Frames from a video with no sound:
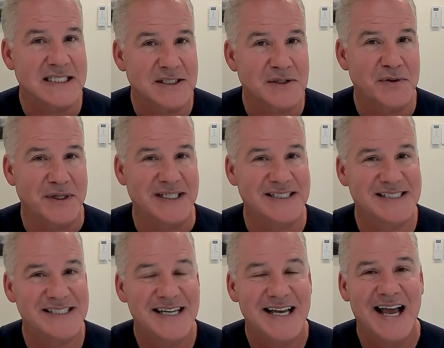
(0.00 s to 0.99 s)
that there
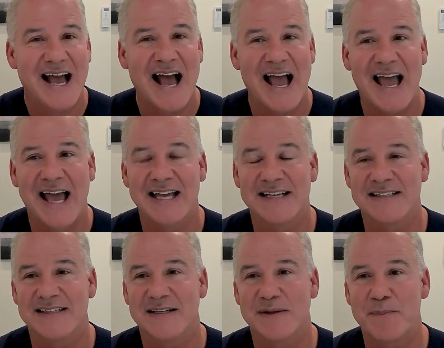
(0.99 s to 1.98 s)
is,
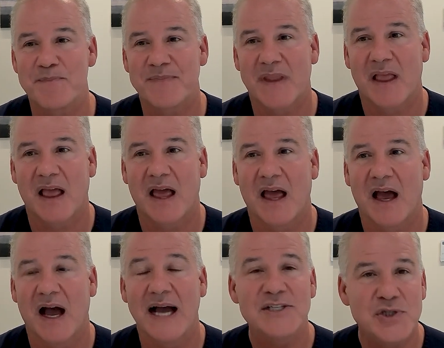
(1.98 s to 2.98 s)
and
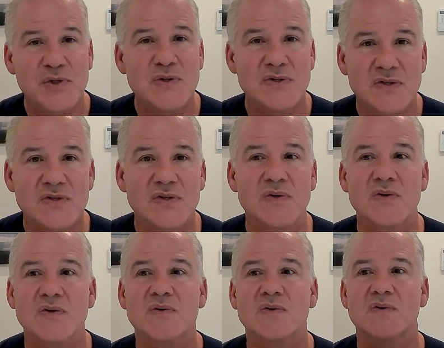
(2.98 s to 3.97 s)
I choose to
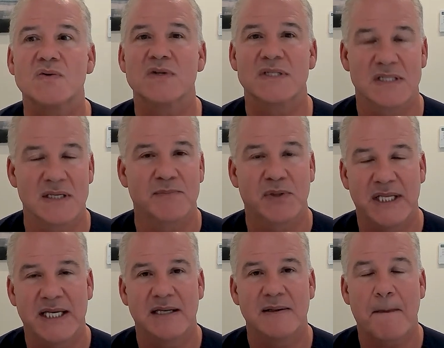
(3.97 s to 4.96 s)
do the deep
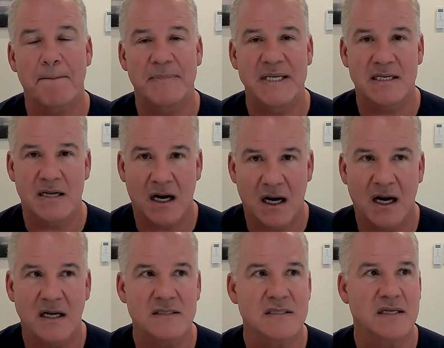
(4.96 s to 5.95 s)
plane
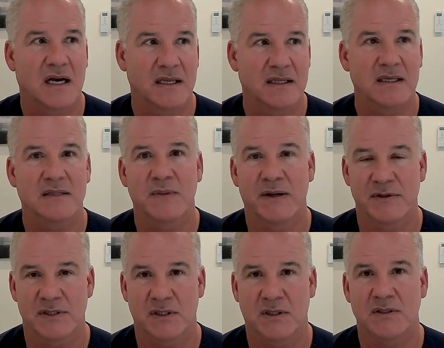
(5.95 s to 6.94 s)
because I think my
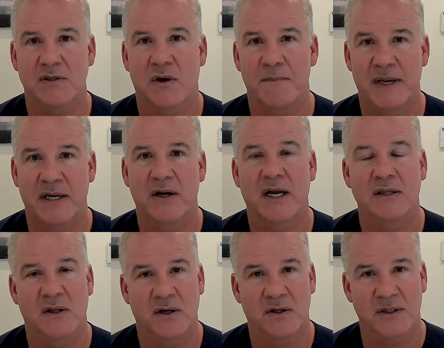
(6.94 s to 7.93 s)
results are better and
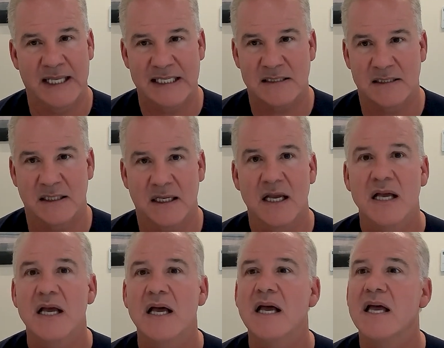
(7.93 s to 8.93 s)
longer lasting.
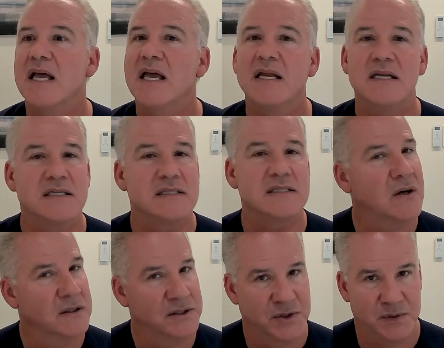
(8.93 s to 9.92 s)
It is
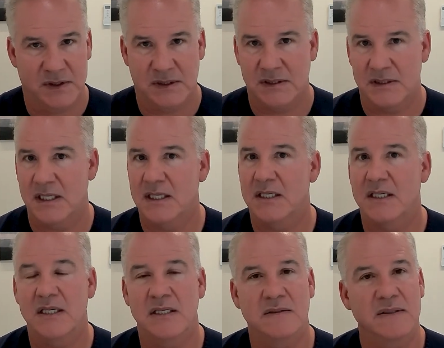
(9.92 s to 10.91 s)
arduous.
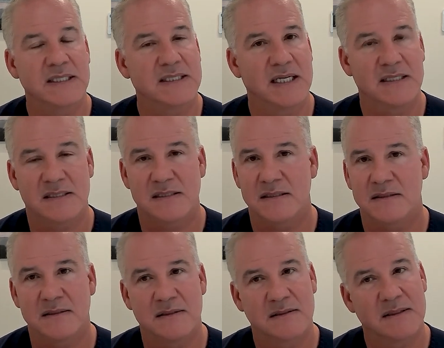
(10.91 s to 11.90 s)
It takes
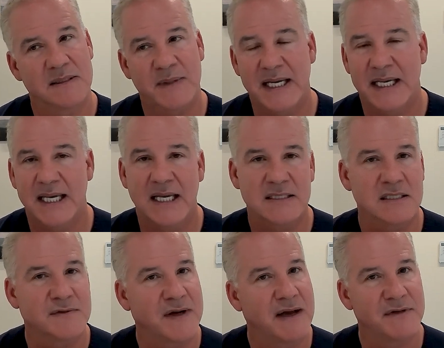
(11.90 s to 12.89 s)
in my hands
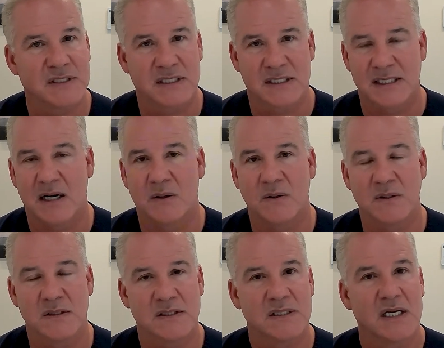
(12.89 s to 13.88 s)
it's 5 or 6
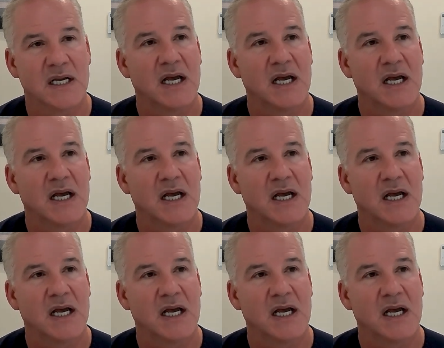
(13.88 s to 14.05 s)
hours.